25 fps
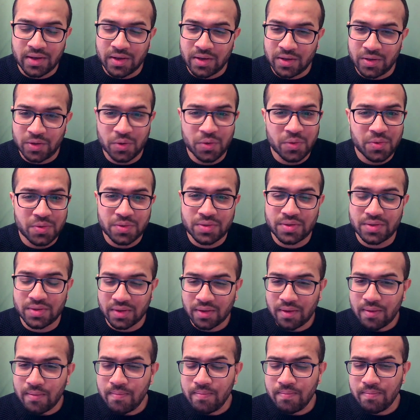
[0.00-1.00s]
Use
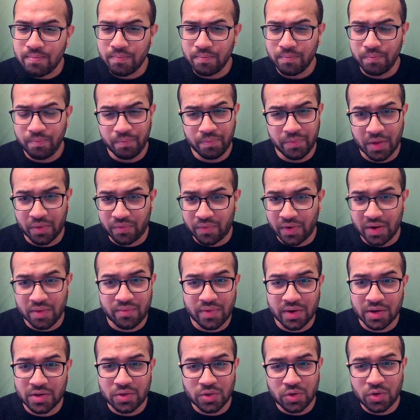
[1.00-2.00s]
the
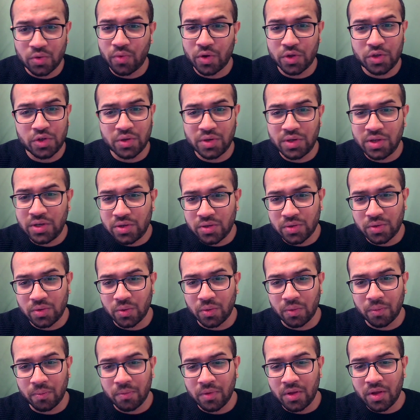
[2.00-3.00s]
framework to do what you need to
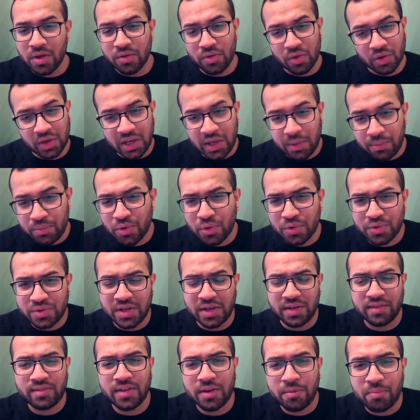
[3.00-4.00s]
do. So keep those
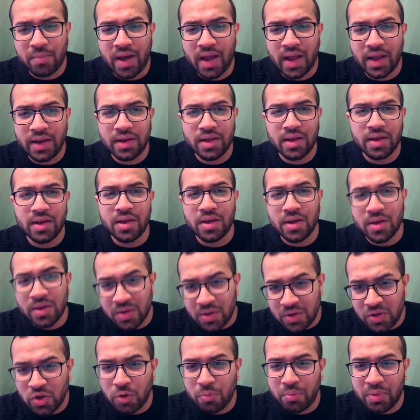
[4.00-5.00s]
things in mind.
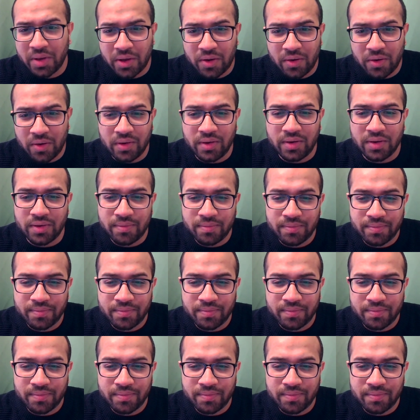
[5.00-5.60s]
You'll be good.